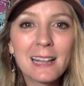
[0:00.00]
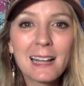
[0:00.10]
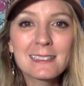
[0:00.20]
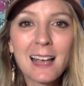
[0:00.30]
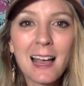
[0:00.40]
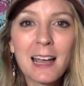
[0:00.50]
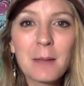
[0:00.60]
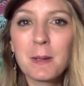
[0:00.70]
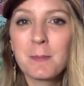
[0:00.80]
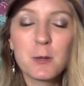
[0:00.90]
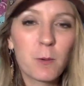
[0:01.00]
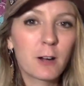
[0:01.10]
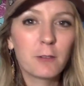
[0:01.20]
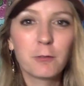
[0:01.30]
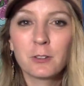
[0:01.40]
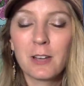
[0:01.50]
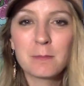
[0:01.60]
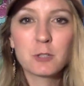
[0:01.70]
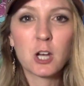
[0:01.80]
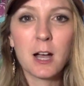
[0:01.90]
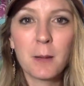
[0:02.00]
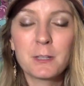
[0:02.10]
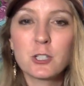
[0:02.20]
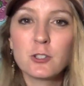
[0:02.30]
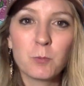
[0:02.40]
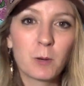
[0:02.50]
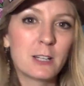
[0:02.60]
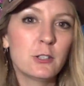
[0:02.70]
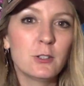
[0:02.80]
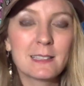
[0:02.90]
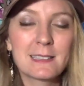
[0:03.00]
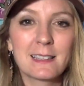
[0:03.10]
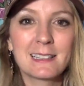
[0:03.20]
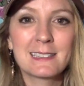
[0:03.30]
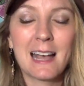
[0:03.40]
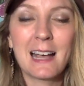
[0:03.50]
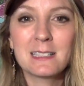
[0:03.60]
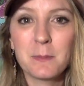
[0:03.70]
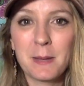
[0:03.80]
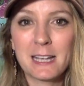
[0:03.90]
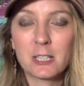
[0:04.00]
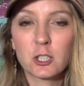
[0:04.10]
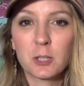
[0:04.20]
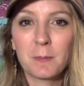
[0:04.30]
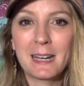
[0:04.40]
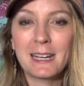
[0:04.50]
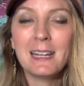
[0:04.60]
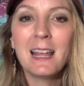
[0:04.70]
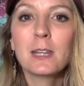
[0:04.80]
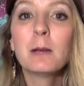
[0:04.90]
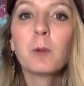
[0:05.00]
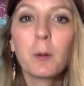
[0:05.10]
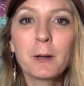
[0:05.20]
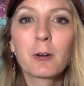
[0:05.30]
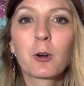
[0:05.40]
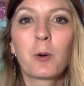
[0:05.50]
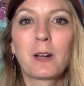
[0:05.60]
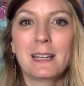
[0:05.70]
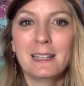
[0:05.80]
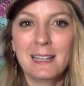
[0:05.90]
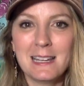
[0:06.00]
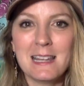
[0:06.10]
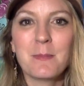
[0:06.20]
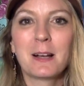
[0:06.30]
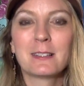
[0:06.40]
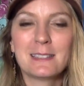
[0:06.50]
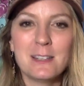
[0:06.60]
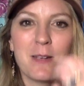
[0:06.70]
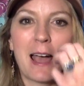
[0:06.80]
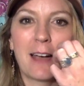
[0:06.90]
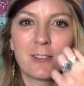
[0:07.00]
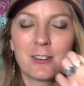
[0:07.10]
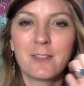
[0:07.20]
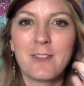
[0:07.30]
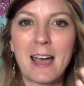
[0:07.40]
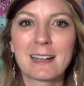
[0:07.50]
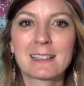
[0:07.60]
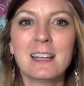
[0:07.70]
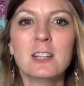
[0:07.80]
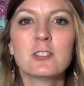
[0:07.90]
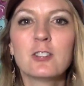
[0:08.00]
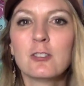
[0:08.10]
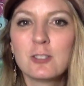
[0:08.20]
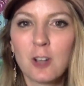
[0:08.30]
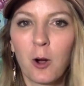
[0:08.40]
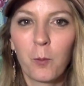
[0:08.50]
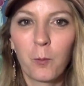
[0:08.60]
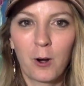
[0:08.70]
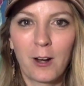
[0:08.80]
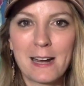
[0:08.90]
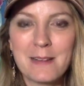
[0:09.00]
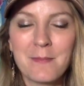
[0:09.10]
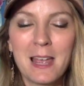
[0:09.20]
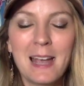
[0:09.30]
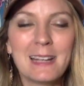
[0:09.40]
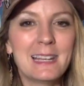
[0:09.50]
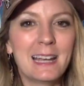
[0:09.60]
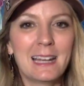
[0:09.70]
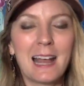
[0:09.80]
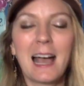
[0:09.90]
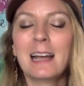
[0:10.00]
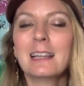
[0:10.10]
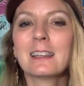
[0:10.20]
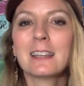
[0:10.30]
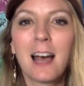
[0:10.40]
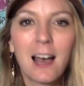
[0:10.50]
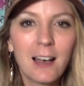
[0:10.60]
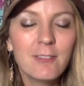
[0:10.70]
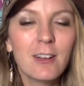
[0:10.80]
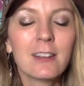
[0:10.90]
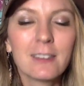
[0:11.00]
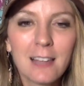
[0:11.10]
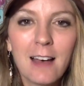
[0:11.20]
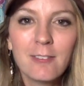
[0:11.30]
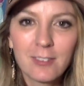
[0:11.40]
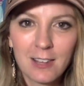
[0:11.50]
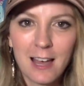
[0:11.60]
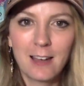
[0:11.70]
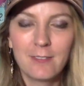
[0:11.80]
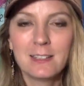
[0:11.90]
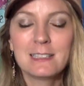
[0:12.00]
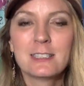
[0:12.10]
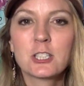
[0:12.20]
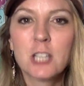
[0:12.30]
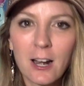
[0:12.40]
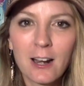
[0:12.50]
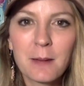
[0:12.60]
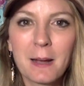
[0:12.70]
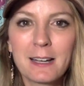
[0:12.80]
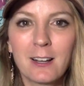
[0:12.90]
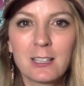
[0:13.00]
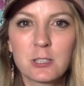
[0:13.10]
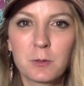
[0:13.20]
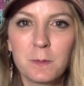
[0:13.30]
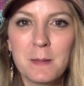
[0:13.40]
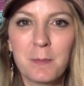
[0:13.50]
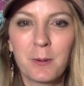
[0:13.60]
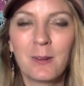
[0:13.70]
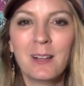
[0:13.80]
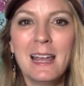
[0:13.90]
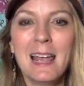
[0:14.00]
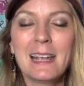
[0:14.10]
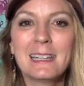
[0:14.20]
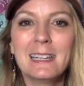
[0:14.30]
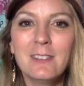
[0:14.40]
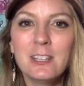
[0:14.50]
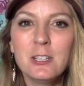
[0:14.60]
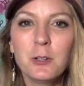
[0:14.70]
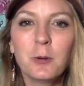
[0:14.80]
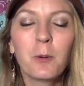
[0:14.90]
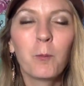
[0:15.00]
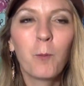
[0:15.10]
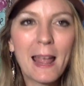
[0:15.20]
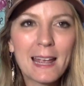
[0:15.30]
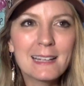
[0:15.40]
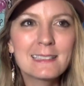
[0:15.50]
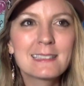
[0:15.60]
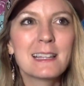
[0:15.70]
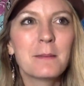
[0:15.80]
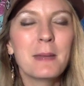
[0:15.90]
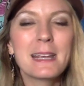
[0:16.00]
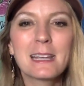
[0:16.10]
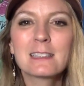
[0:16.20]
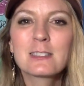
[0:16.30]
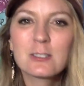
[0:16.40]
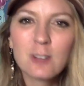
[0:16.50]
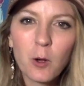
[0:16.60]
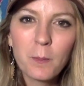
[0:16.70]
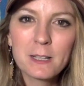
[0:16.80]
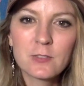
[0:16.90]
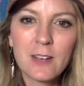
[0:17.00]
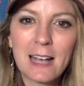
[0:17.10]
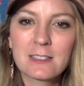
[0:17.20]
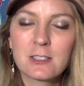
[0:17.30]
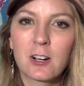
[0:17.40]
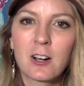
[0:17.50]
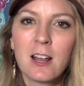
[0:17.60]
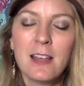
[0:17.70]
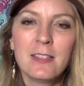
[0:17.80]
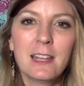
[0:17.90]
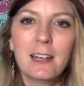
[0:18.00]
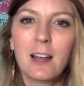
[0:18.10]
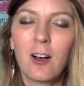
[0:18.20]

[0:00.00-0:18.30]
that time, maybe you work a full-time job, but you want to do this on the side to make extra money, it will be recorded and emailed to you after the fact. So don't worry. Again, I love, love, love sharing my knowledge with people and giving you ways that make it so much faster than